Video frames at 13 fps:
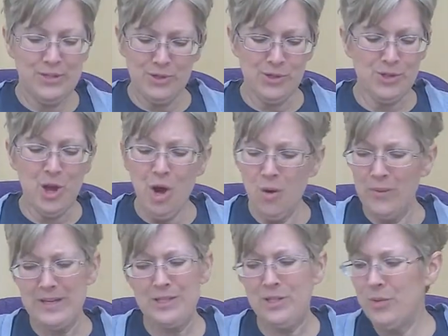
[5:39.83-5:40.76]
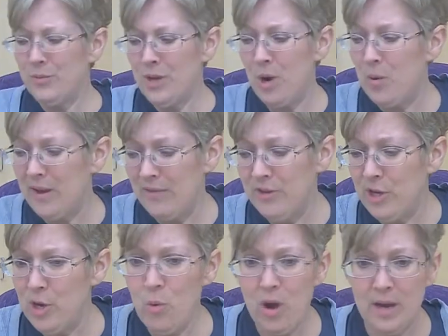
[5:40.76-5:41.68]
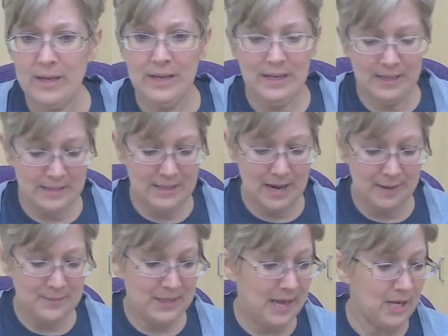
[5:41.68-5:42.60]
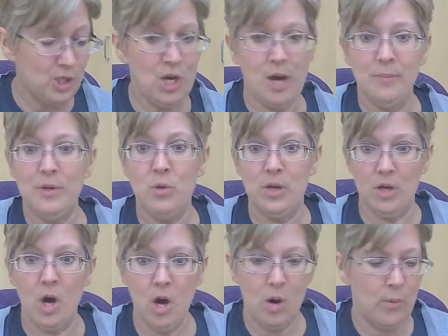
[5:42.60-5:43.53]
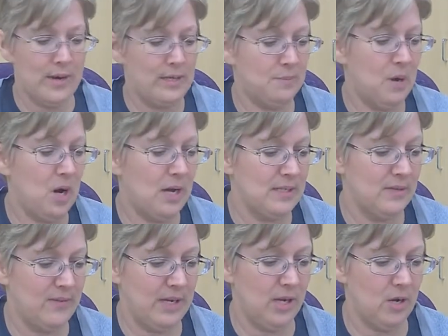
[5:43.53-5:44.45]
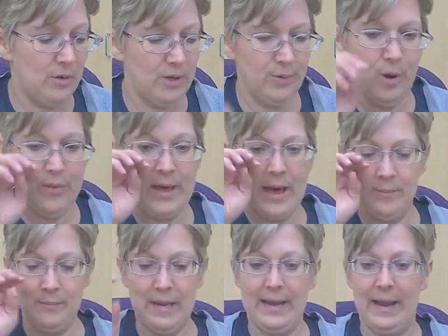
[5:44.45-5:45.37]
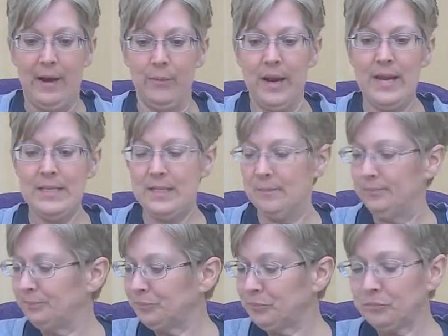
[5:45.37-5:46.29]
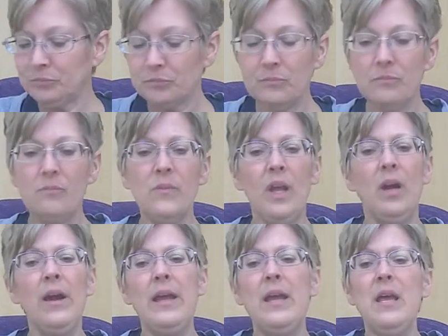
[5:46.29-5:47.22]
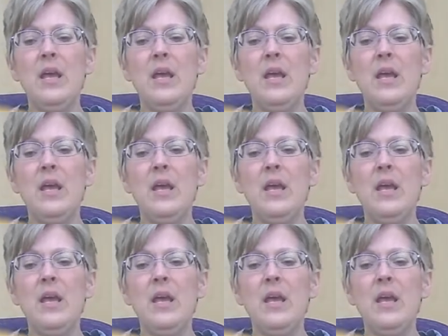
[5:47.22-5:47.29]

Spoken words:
and girls, always, you know, if you need time to catch up, you can always pause the video. You know that by now, right? All right,